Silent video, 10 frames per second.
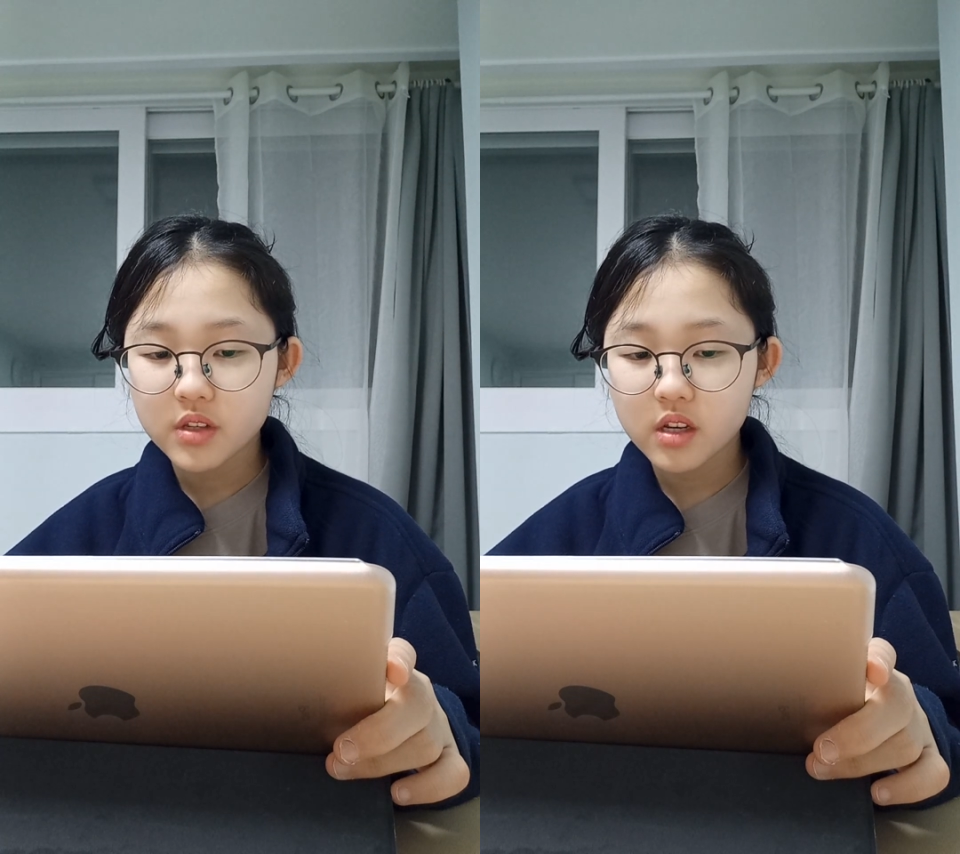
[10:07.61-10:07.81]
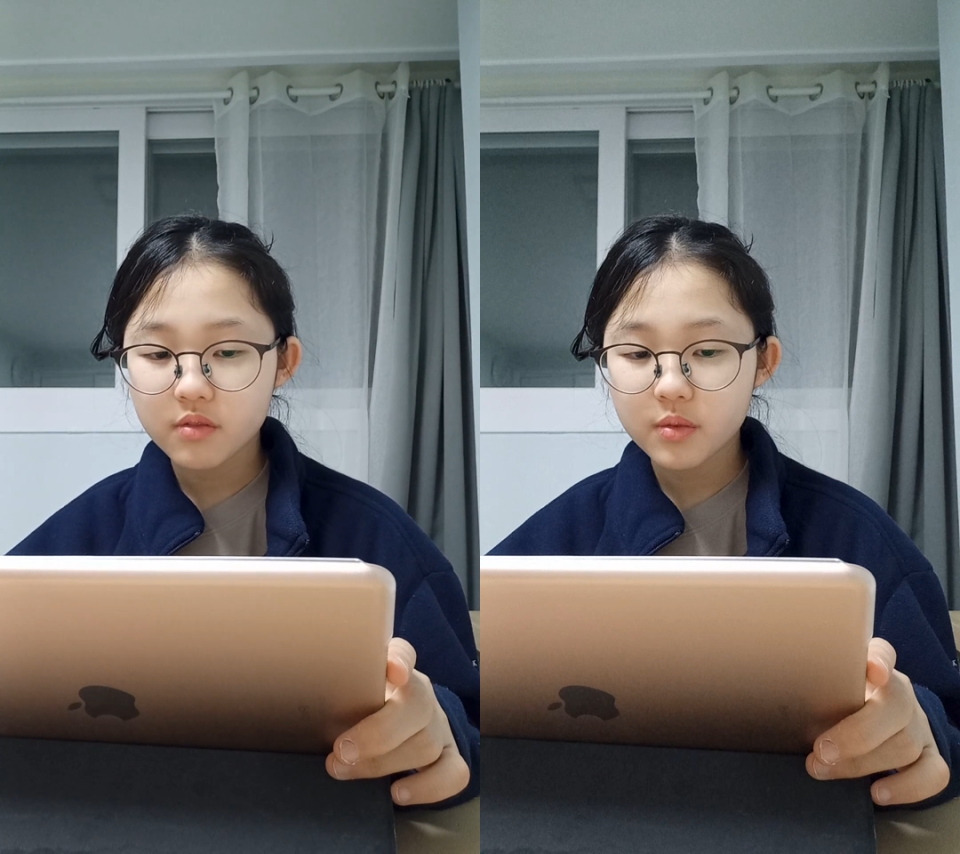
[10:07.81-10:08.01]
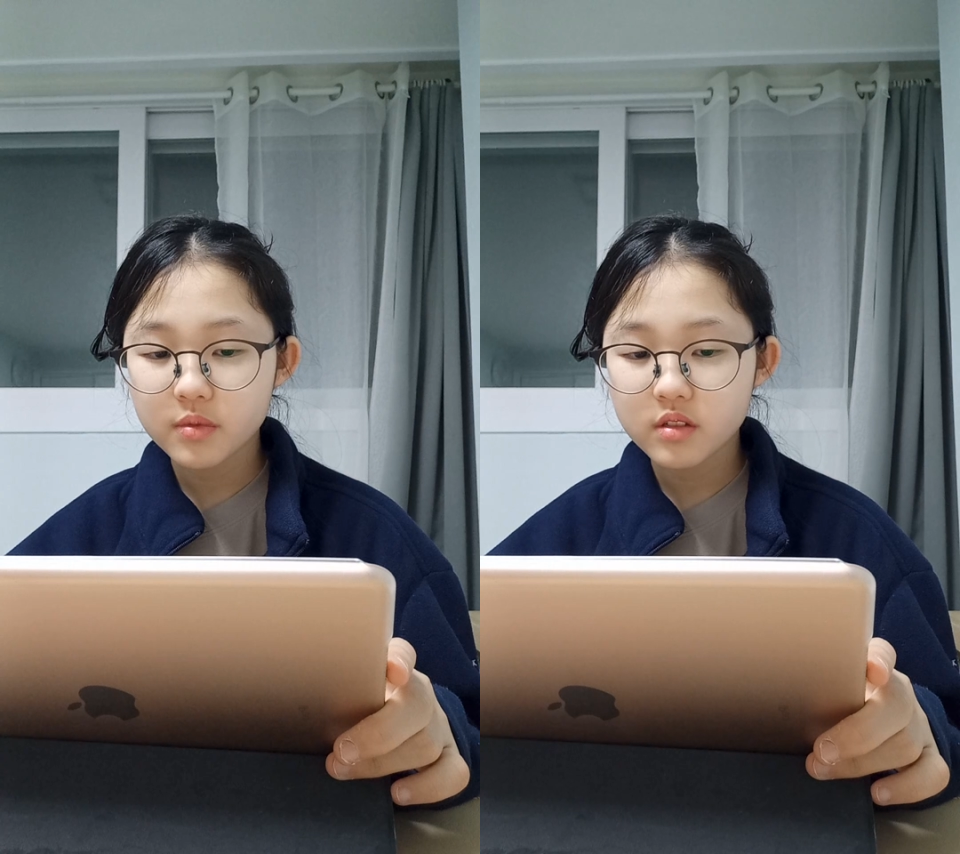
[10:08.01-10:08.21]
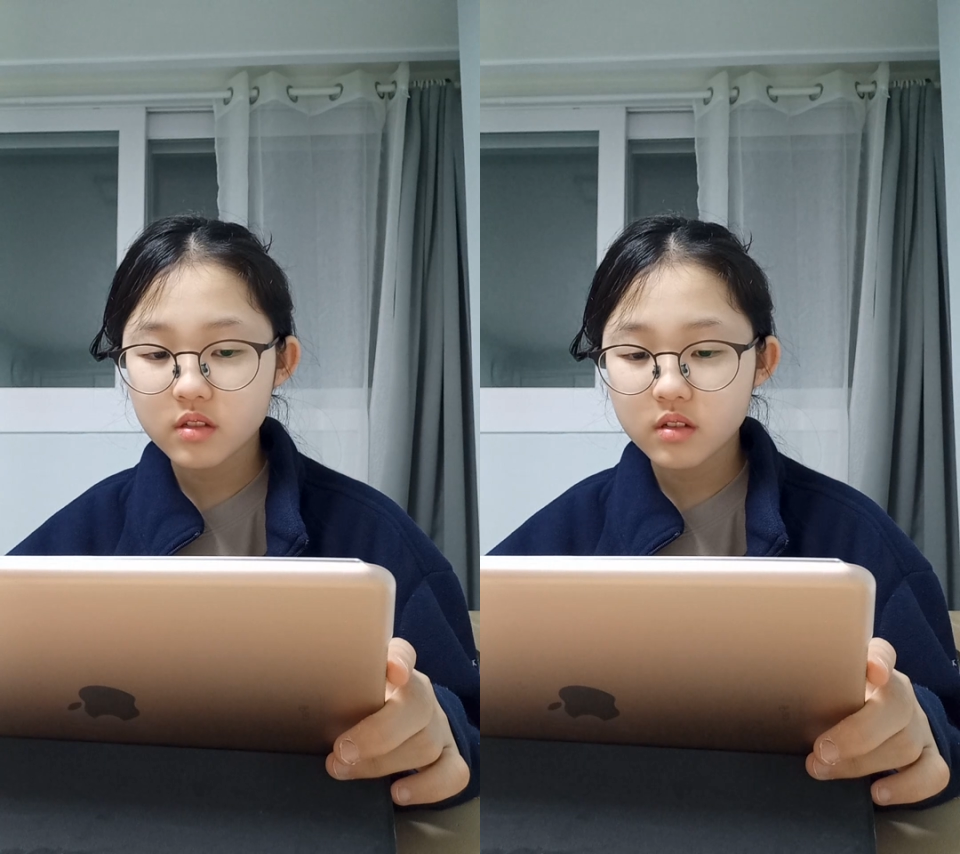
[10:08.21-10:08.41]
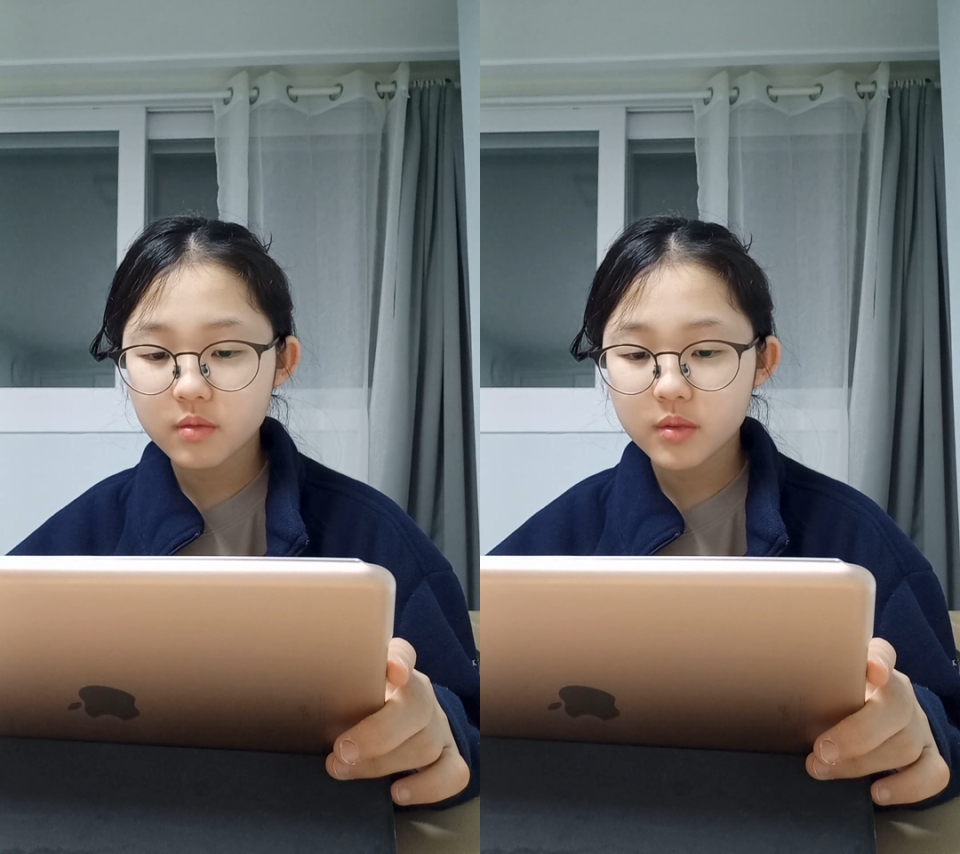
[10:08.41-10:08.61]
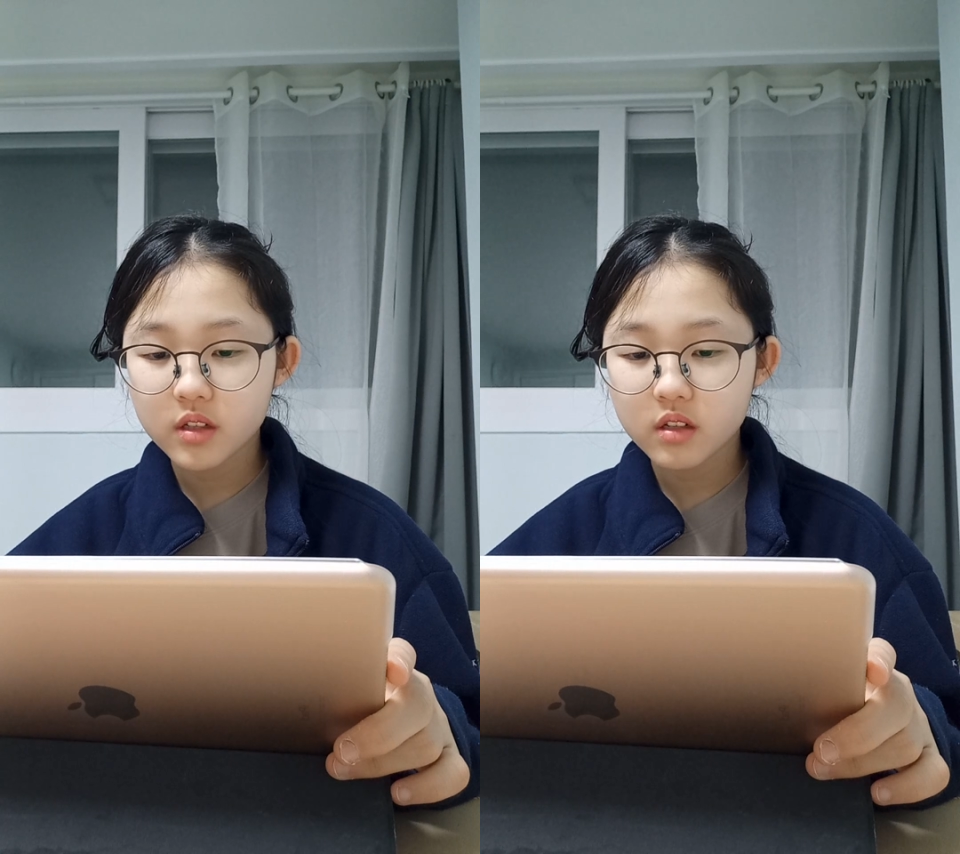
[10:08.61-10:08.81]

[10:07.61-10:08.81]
same for myself my